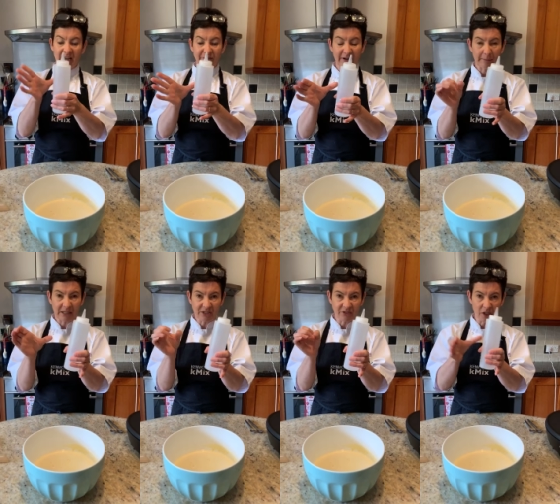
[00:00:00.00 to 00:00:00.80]

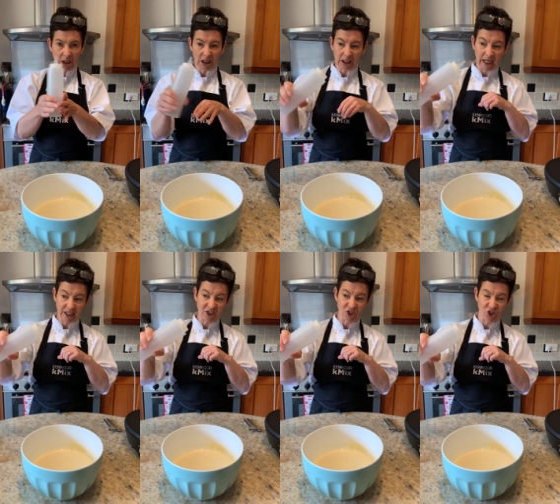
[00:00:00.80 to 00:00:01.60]
Fabulous for tiny little
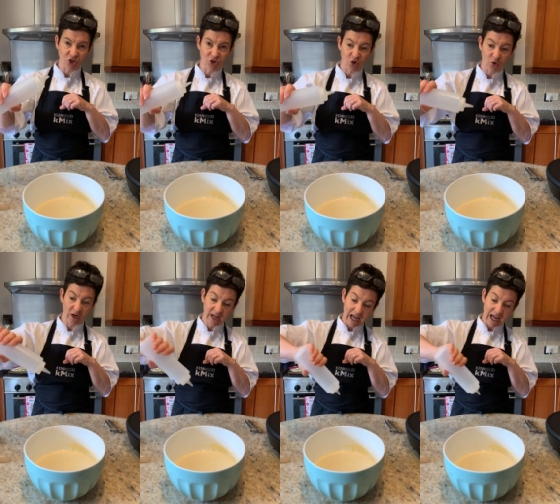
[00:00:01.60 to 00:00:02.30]
hands to control,